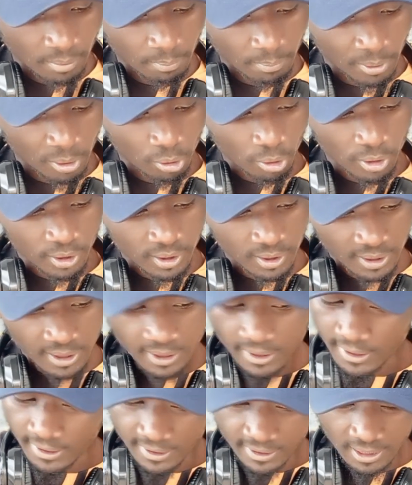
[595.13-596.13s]
Because
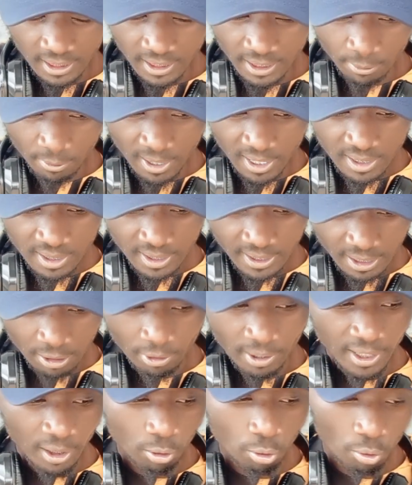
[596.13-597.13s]
this is still the 1, now
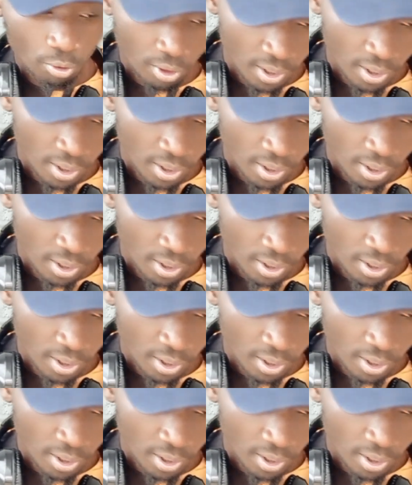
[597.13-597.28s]
I go